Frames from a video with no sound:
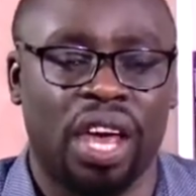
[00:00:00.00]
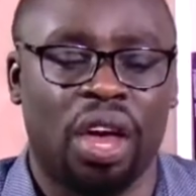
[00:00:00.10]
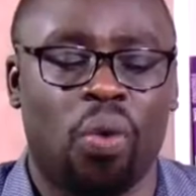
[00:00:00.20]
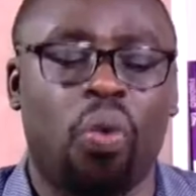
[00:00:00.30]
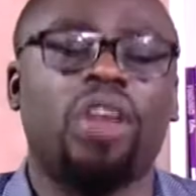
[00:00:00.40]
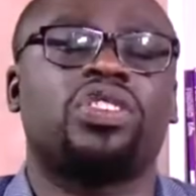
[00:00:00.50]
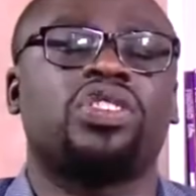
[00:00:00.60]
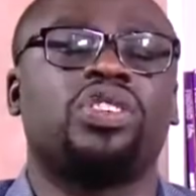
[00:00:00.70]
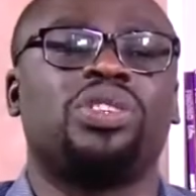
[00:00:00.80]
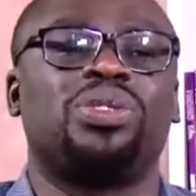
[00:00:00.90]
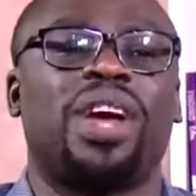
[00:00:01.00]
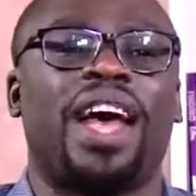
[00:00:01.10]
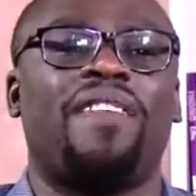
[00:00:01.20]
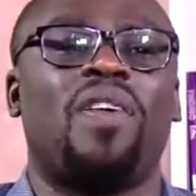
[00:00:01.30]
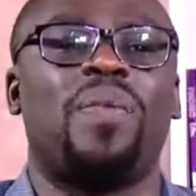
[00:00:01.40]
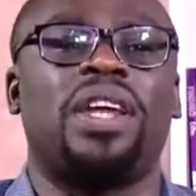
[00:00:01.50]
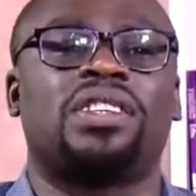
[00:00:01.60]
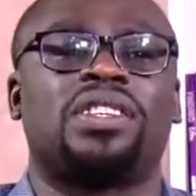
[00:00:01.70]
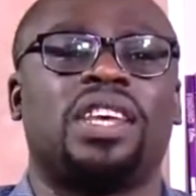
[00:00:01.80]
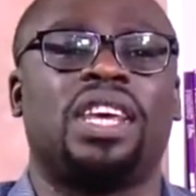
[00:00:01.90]
what do
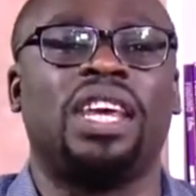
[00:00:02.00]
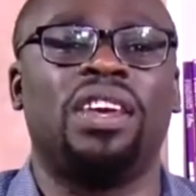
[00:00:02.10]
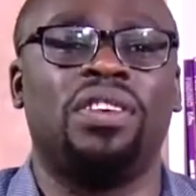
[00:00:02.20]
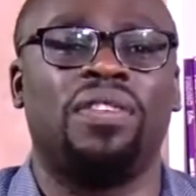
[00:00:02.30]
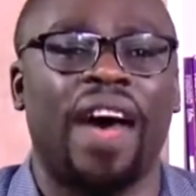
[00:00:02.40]
governments give